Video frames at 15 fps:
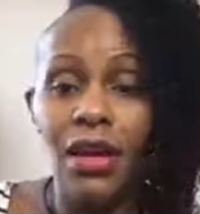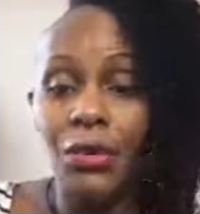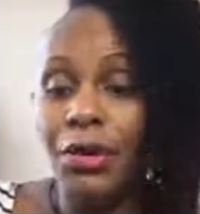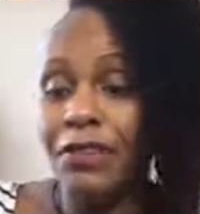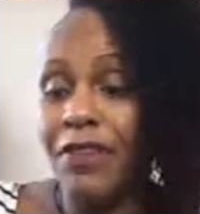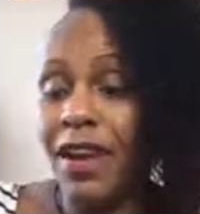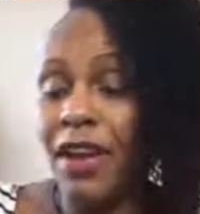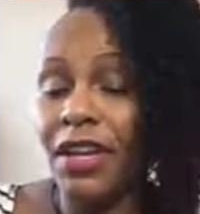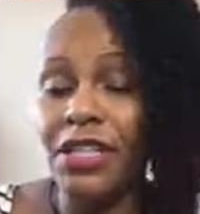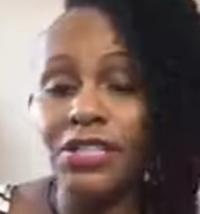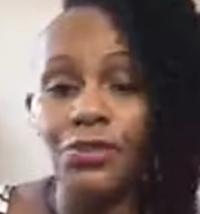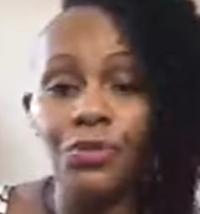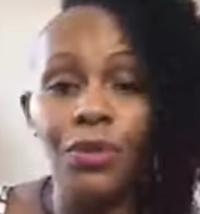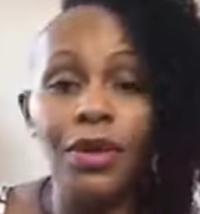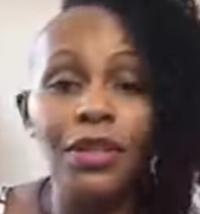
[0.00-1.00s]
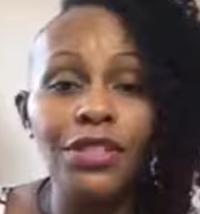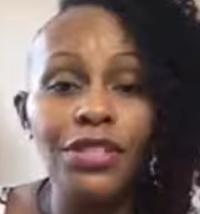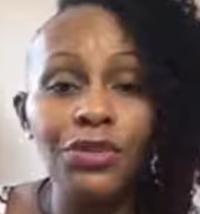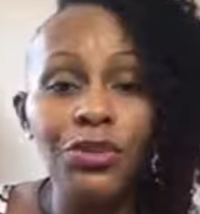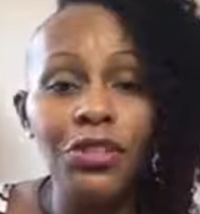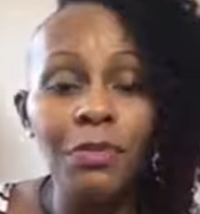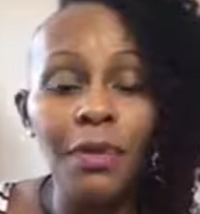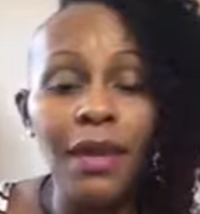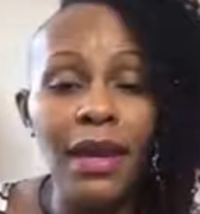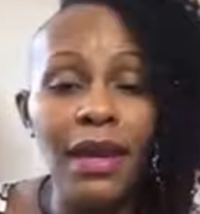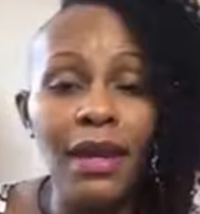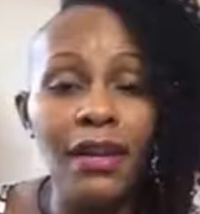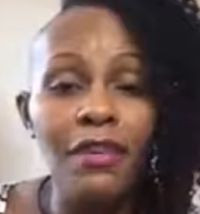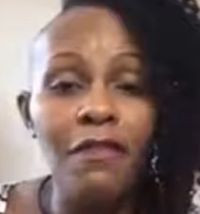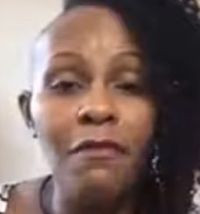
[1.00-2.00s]
We found us a realtor at the
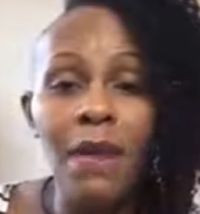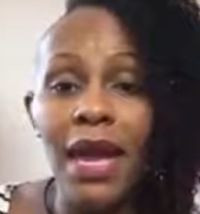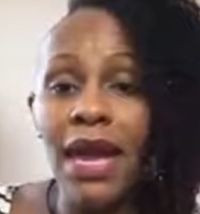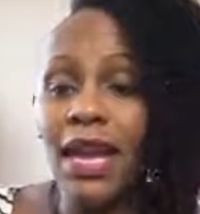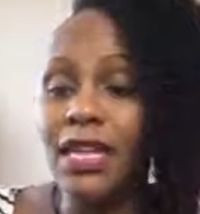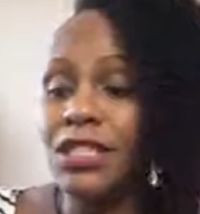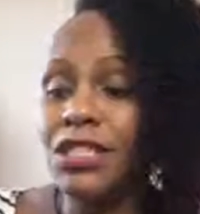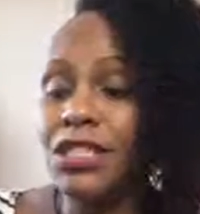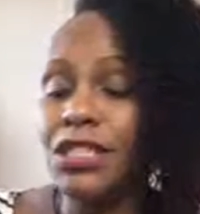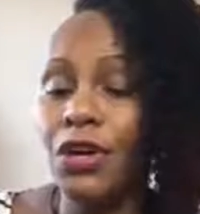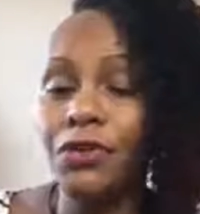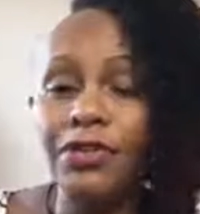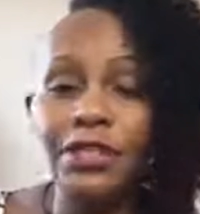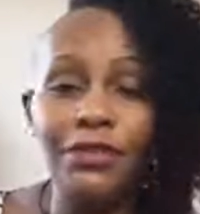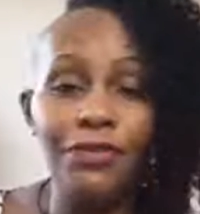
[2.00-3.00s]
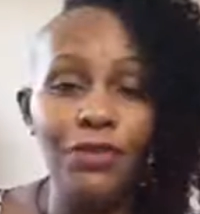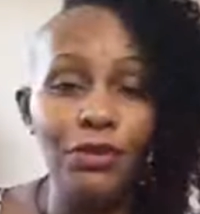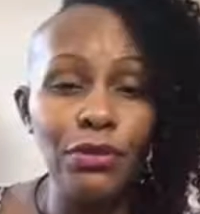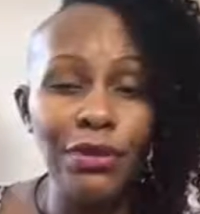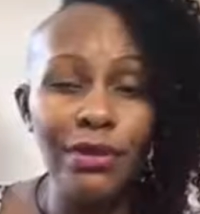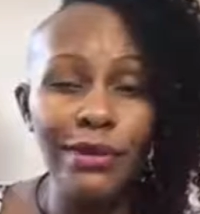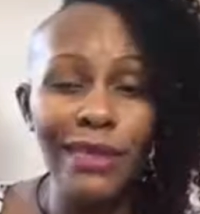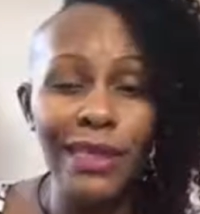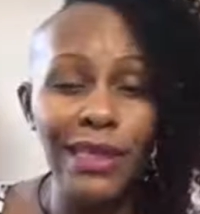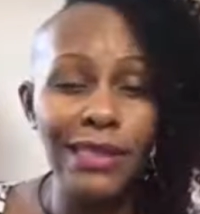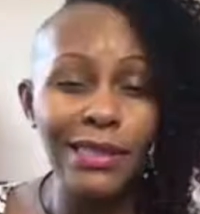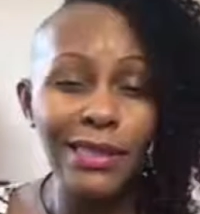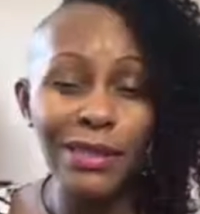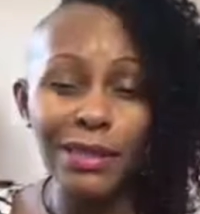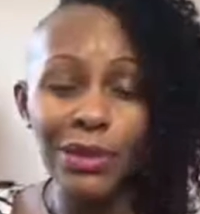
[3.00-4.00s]
beginning of May. She told us a few little things
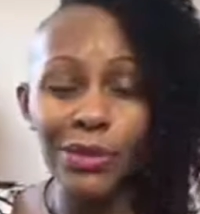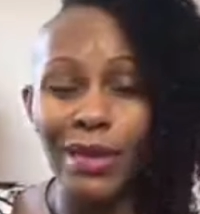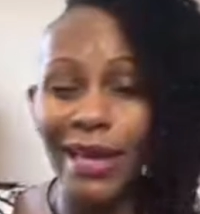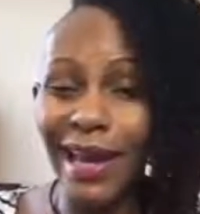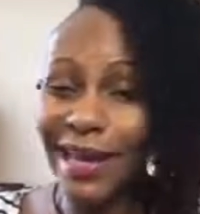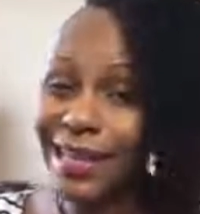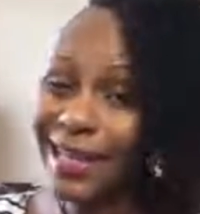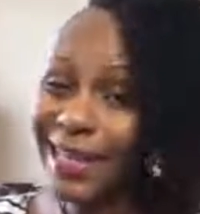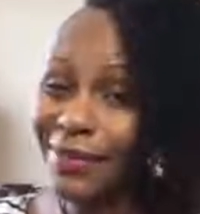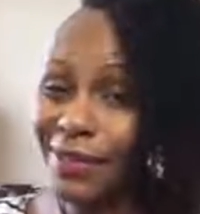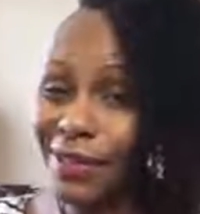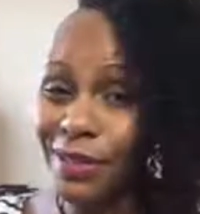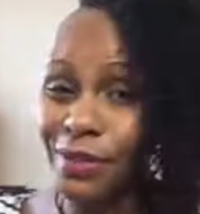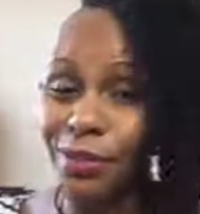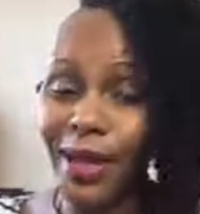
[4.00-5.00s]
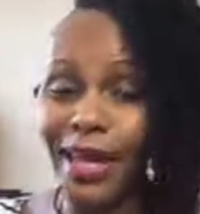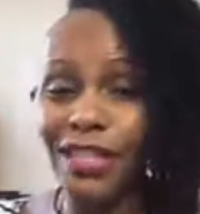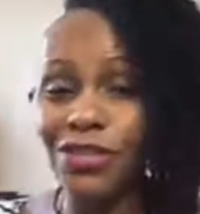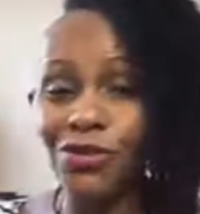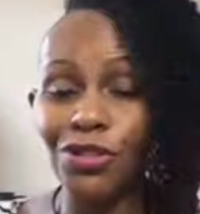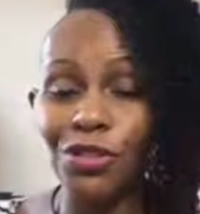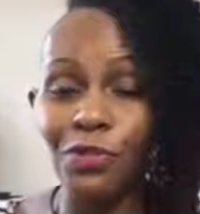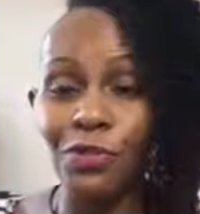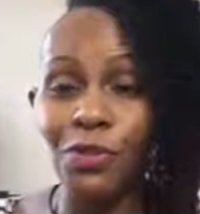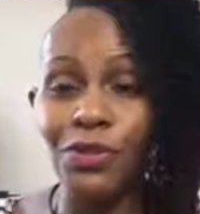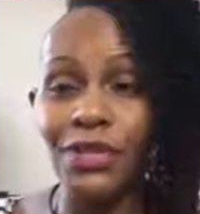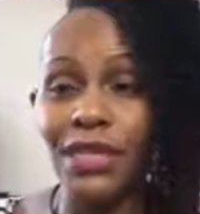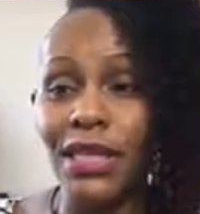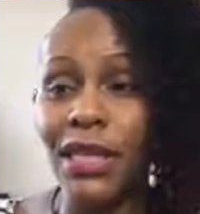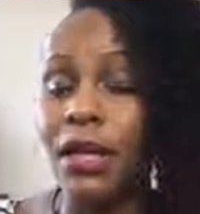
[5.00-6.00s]
to do to kind of give it a little extra
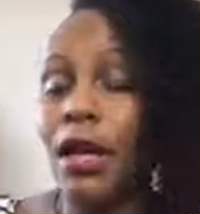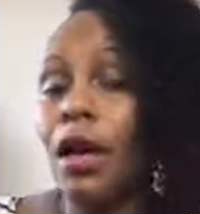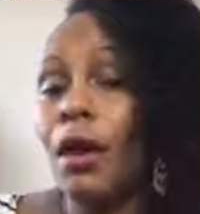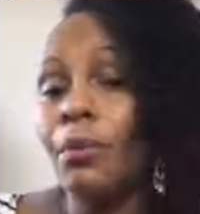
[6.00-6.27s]
sprucing.